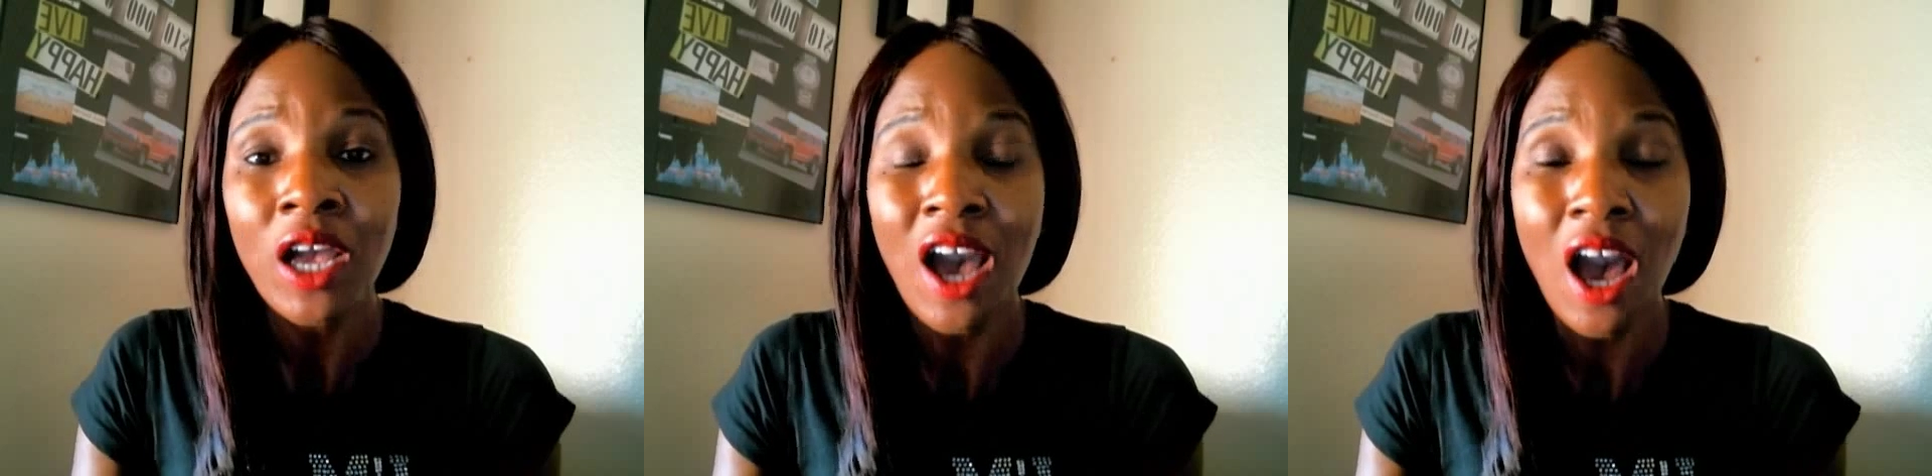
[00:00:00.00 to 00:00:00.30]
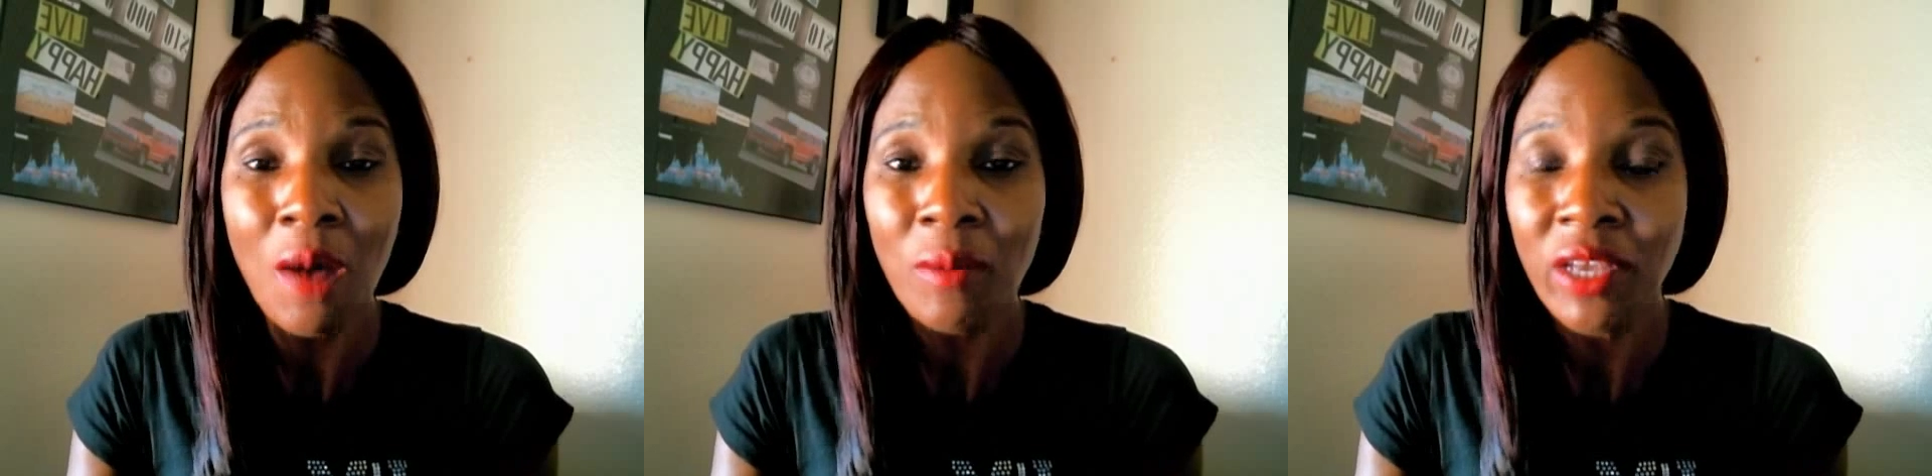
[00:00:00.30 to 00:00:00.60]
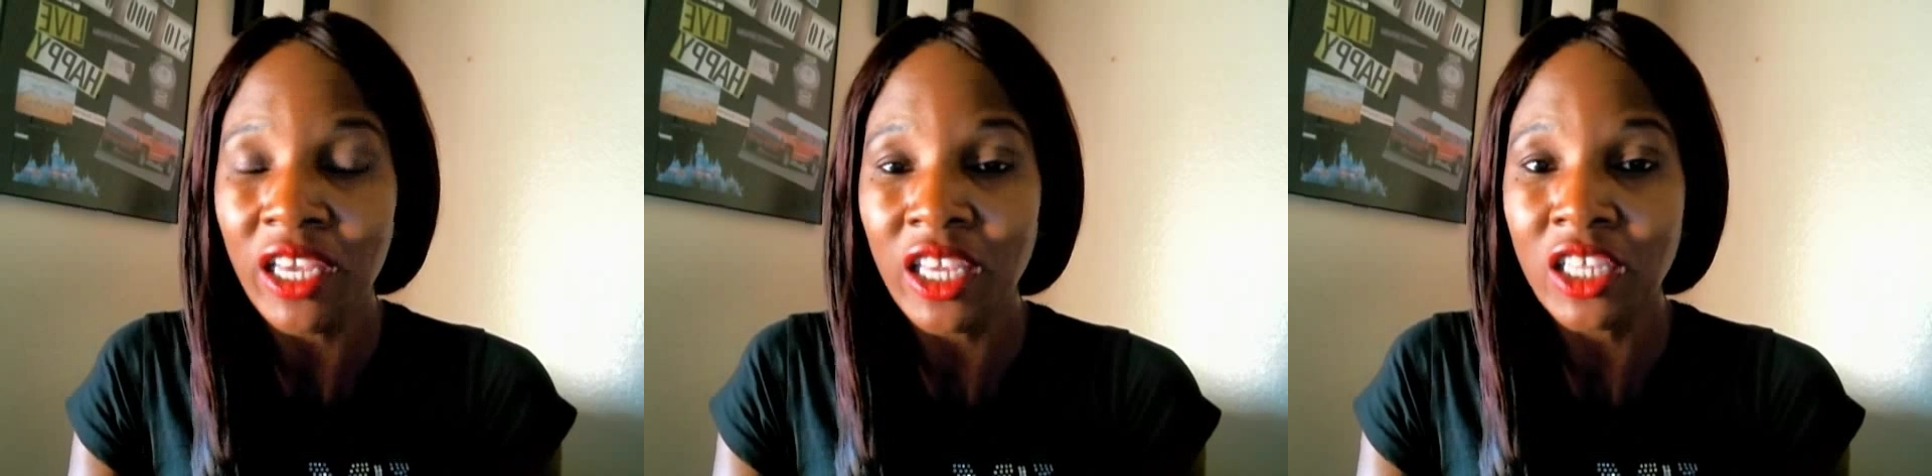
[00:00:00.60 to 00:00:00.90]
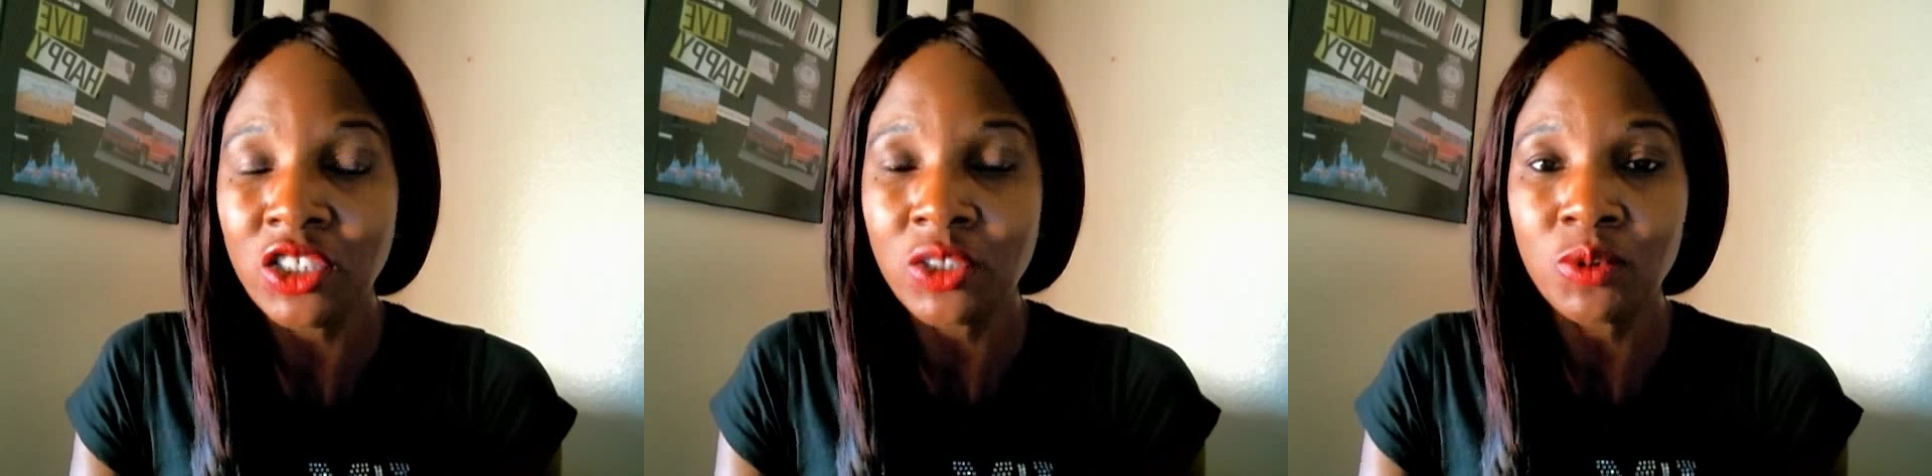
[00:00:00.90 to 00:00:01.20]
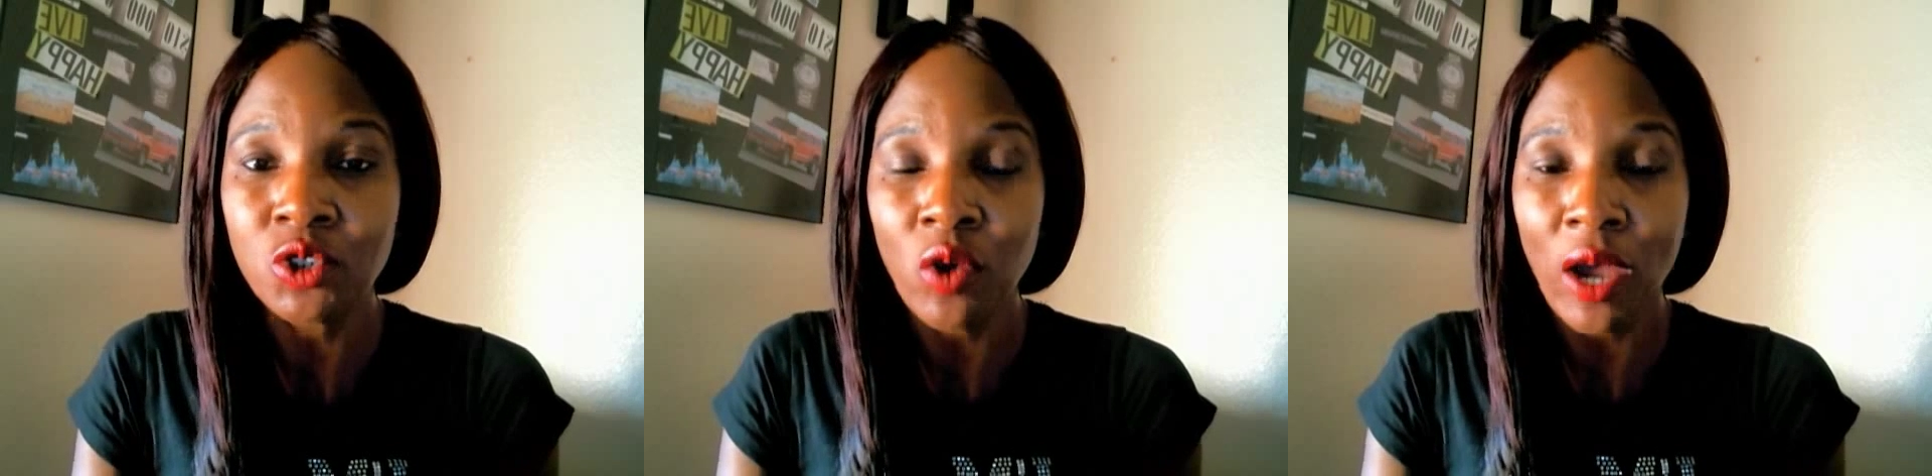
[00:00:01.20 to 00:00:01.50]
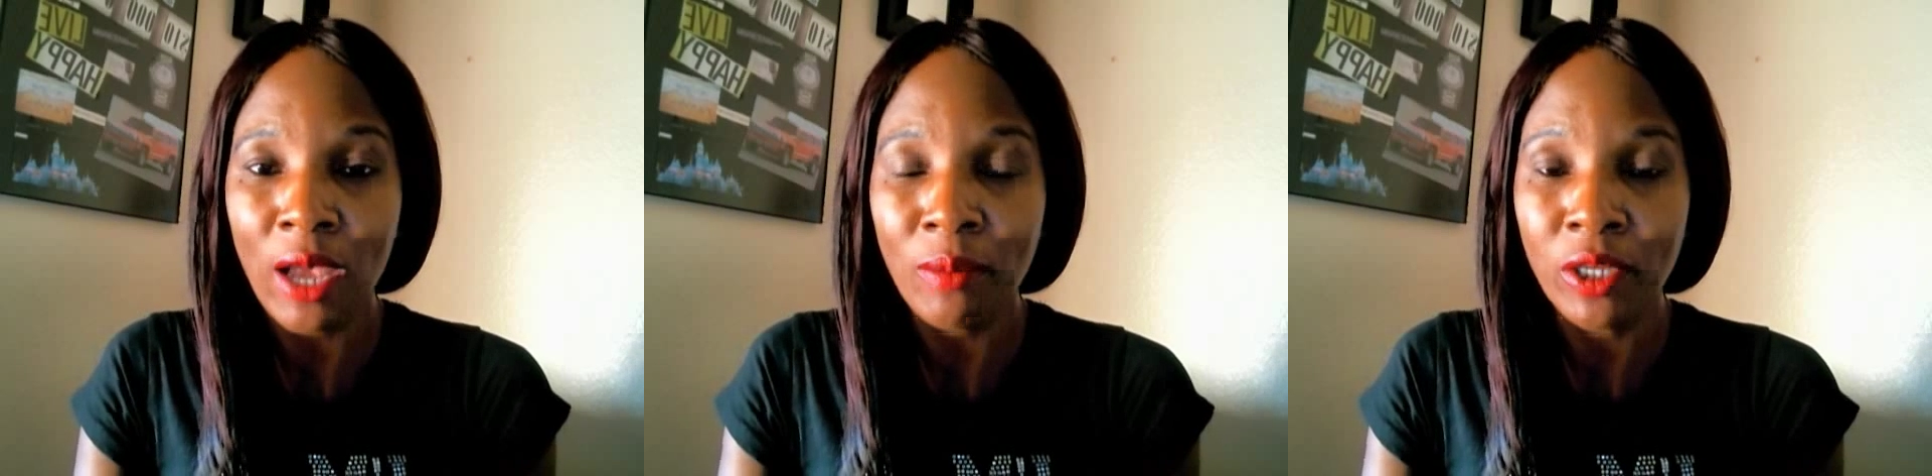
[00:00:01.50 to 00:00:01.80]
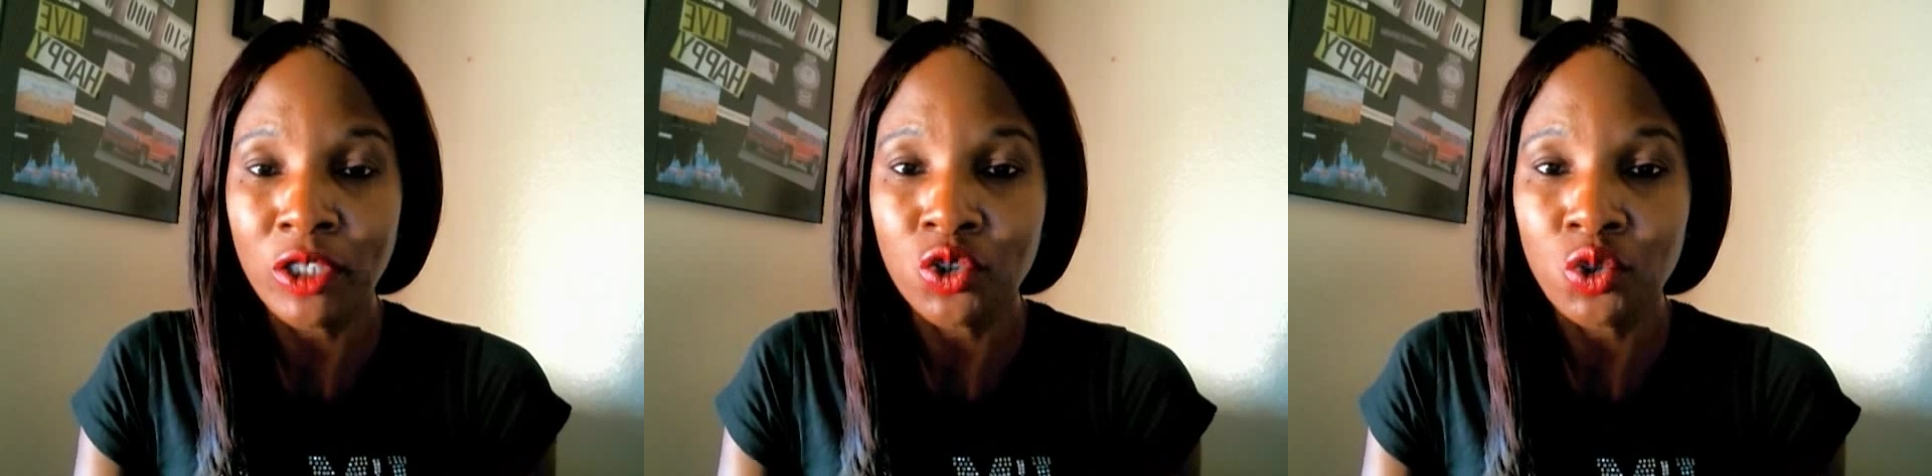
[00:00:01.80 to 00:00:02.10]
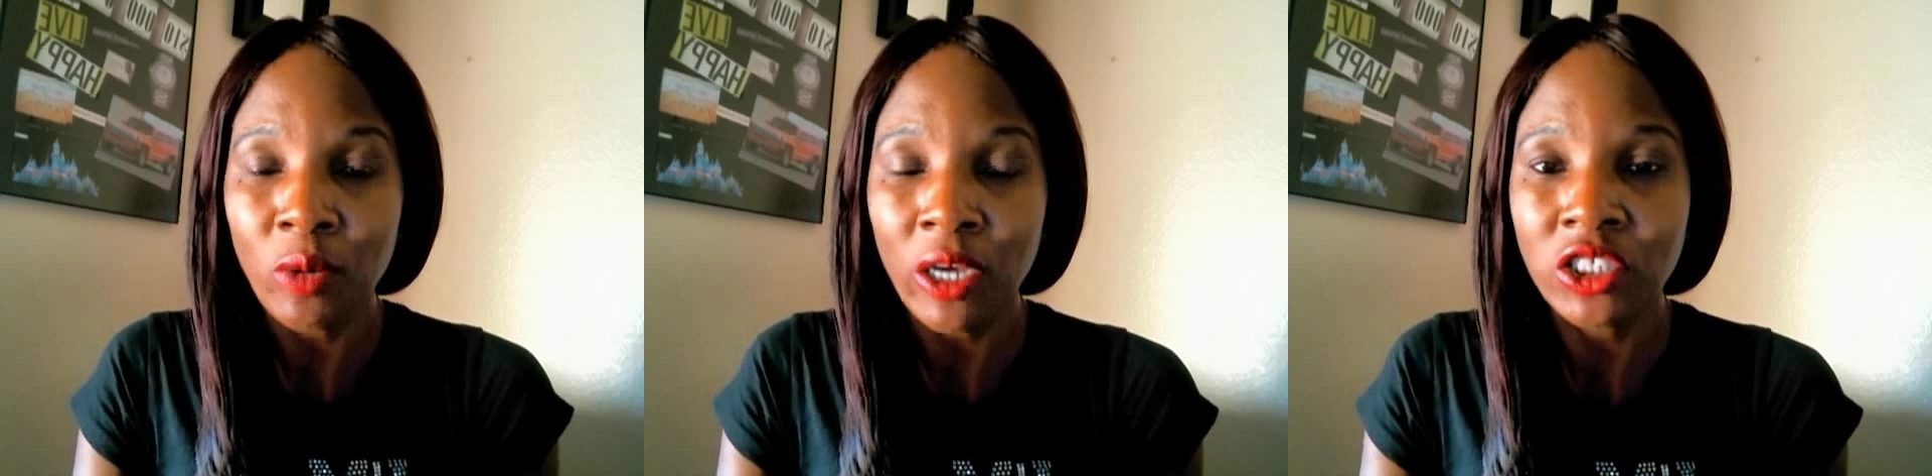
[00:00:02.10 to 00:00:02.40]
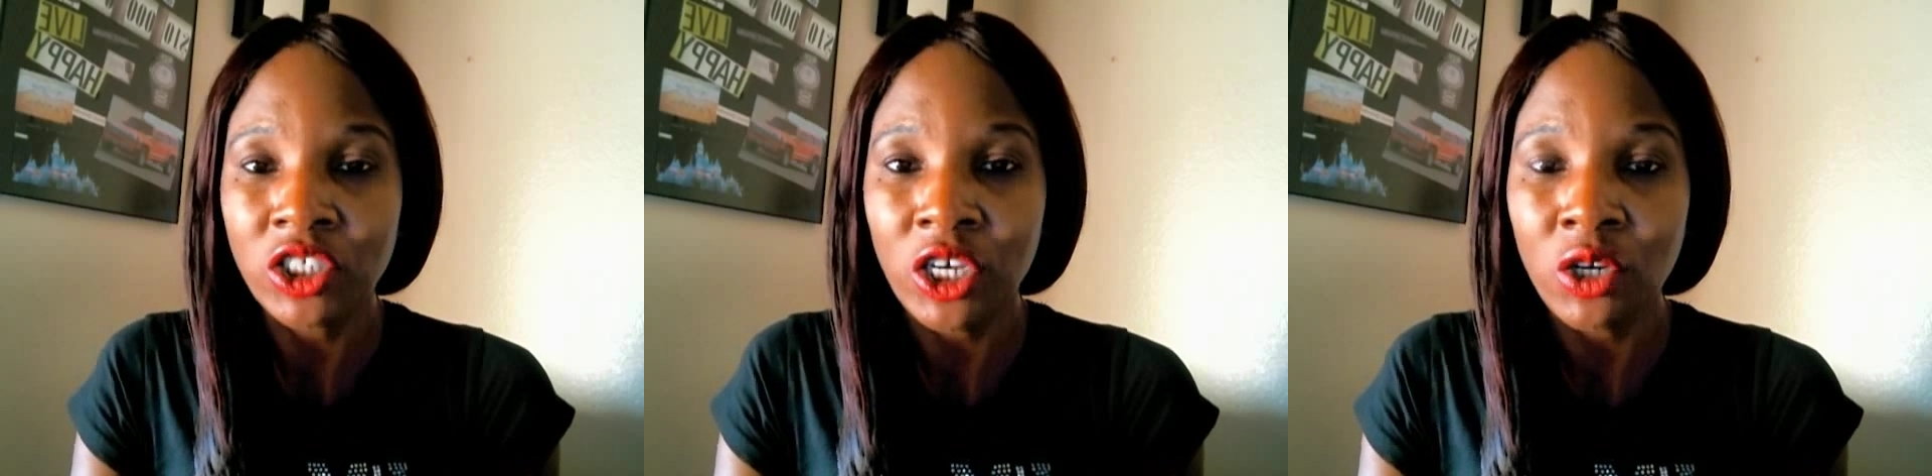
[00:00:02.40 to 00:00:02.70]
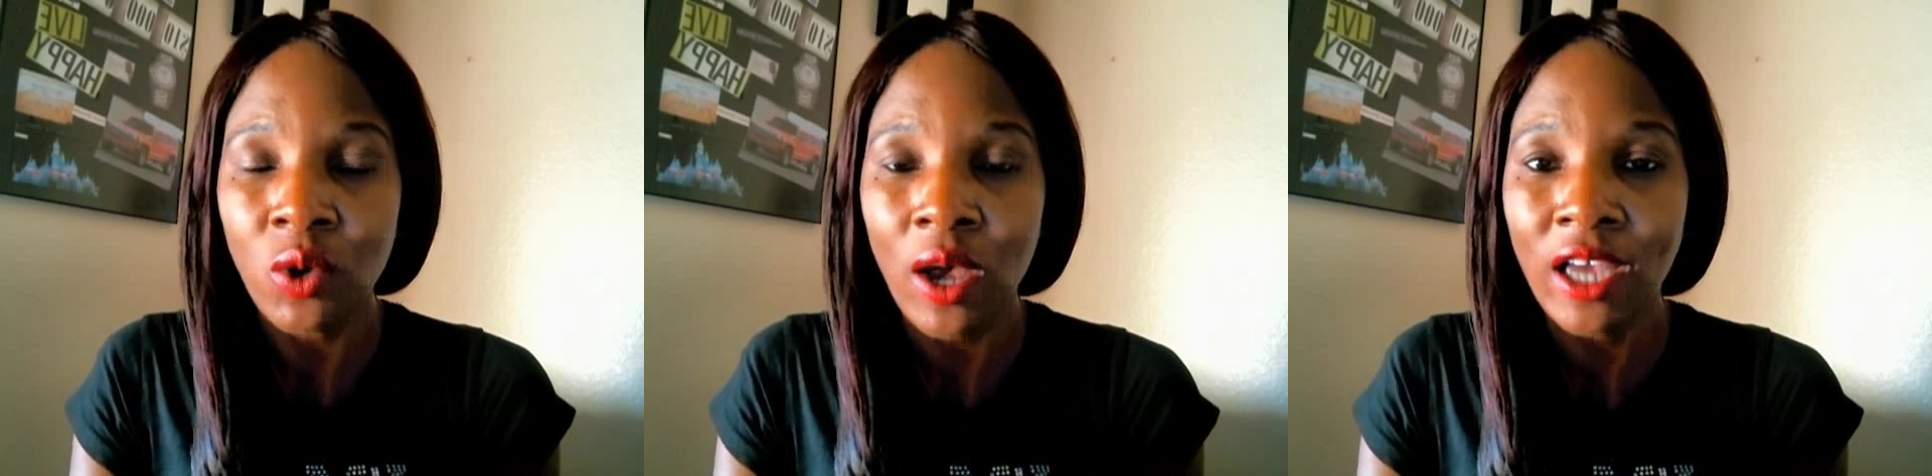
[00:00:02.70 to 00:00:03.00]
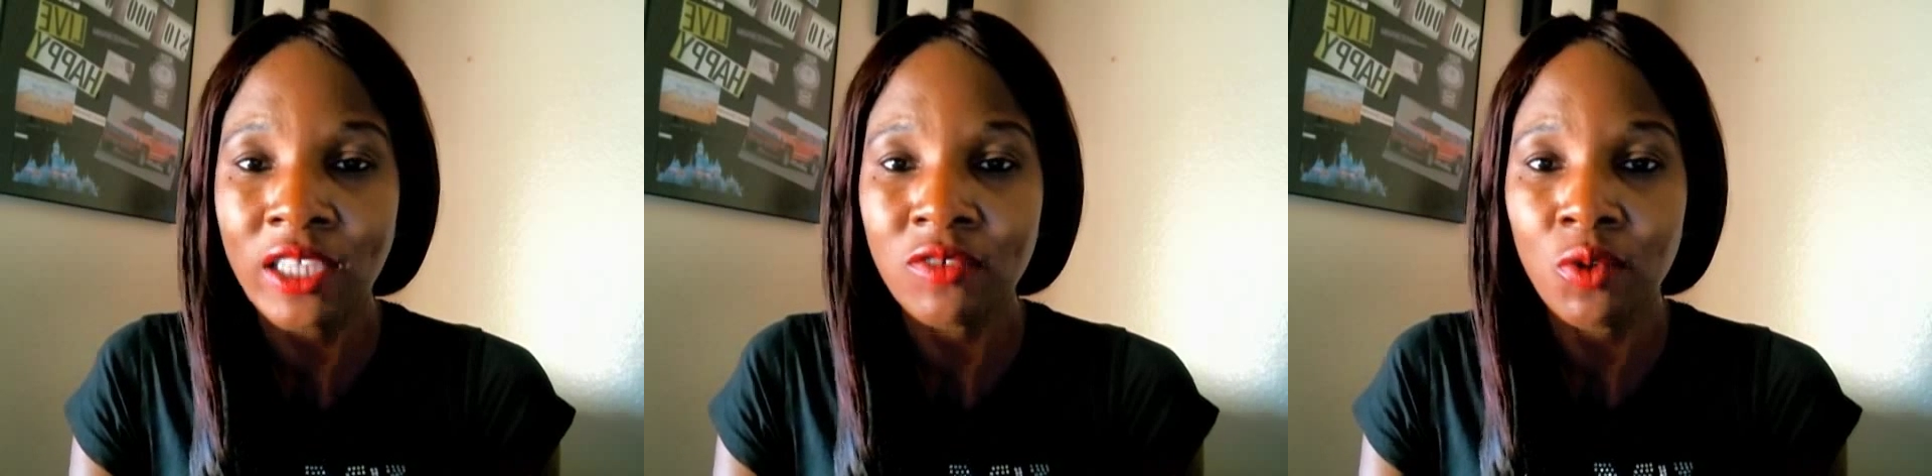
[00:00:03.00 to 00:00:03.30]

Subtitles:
comment, and subscribe to my channel, guys.